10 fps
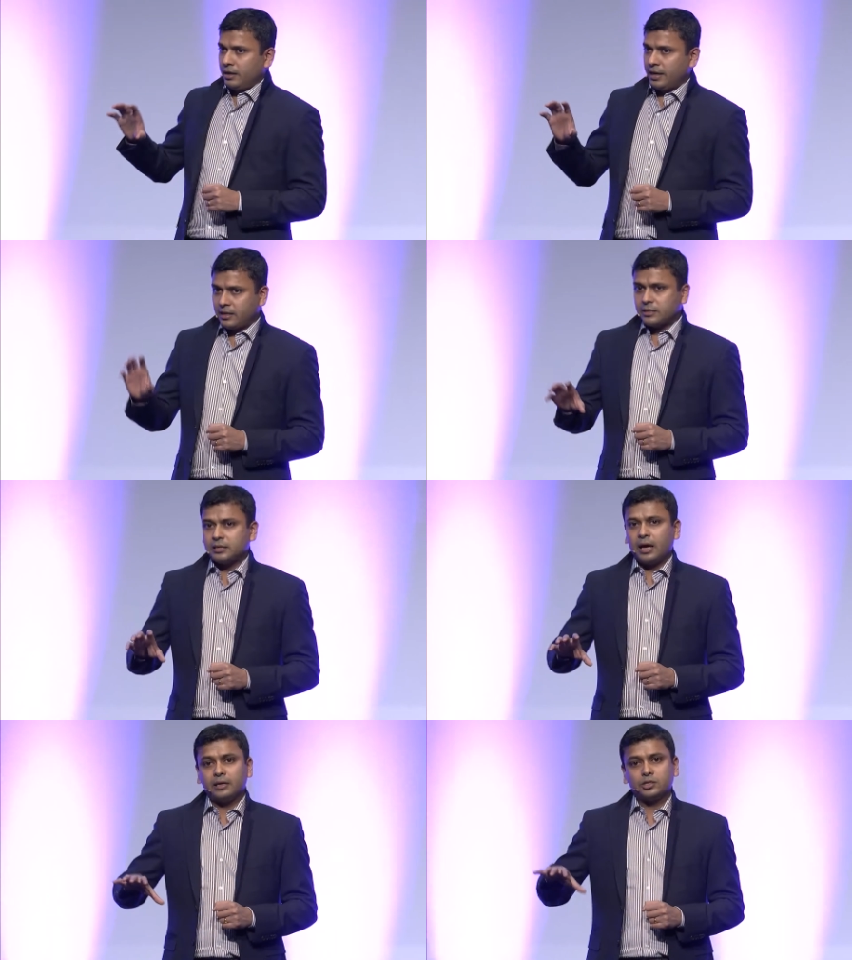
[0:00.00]
data
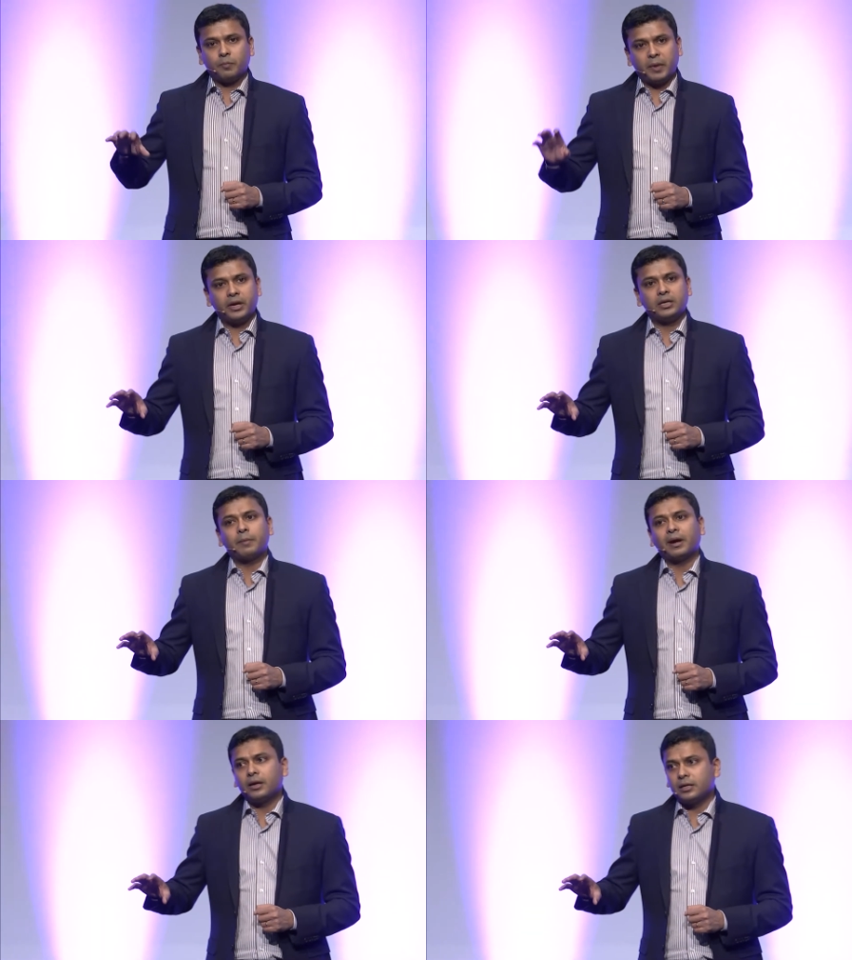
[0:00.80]
science or predictive
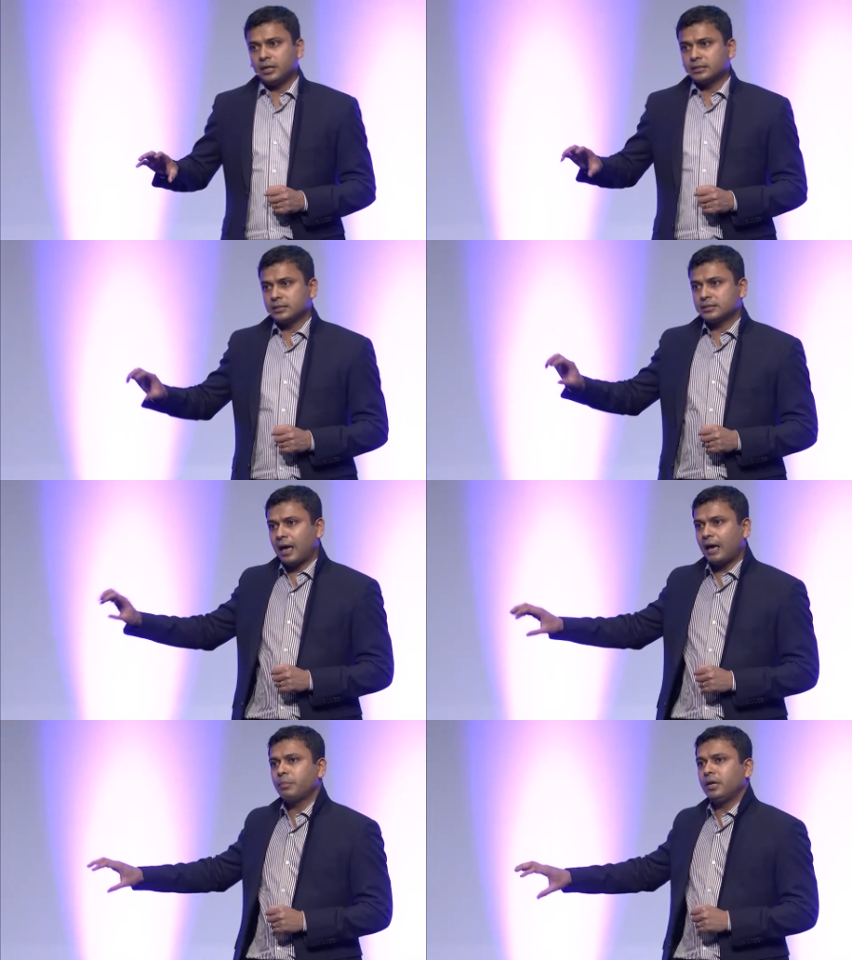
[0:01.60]
analytics is
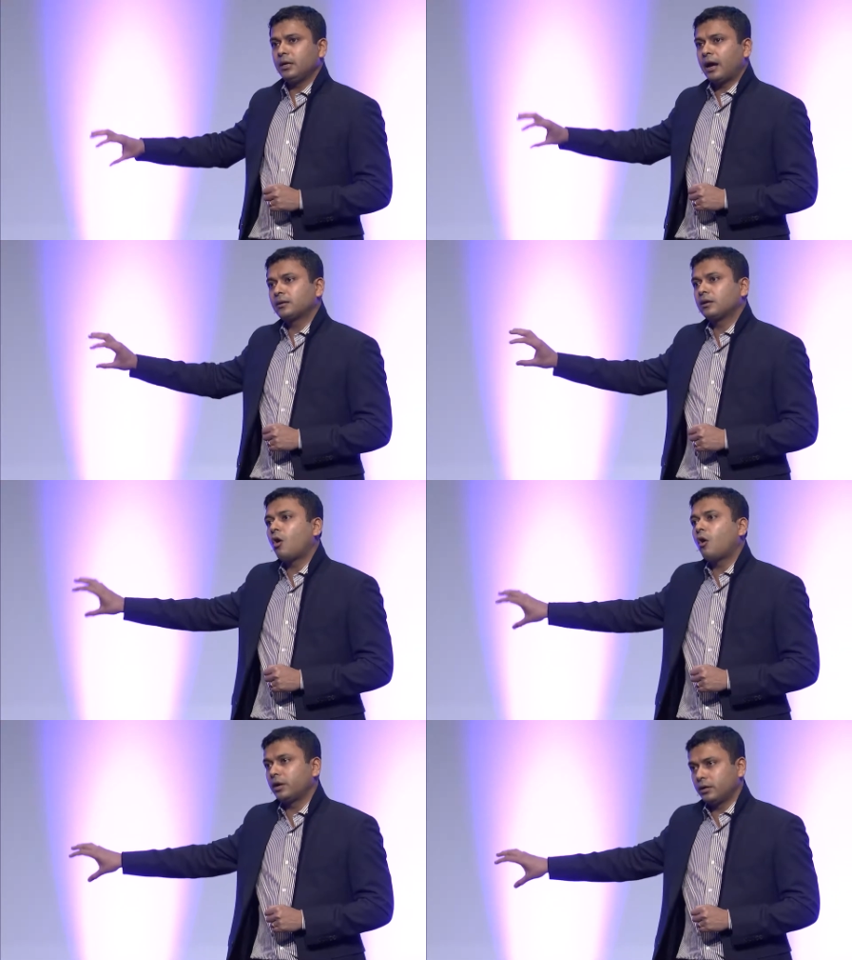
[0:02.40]
happening at the
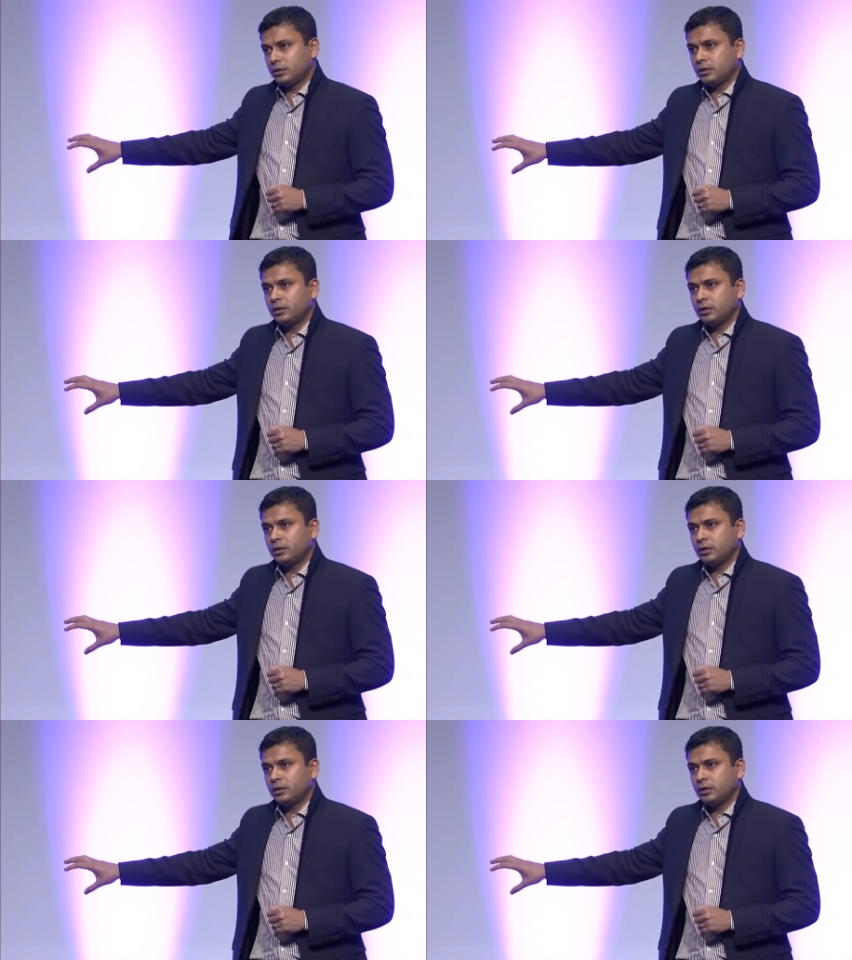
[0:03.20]
corner.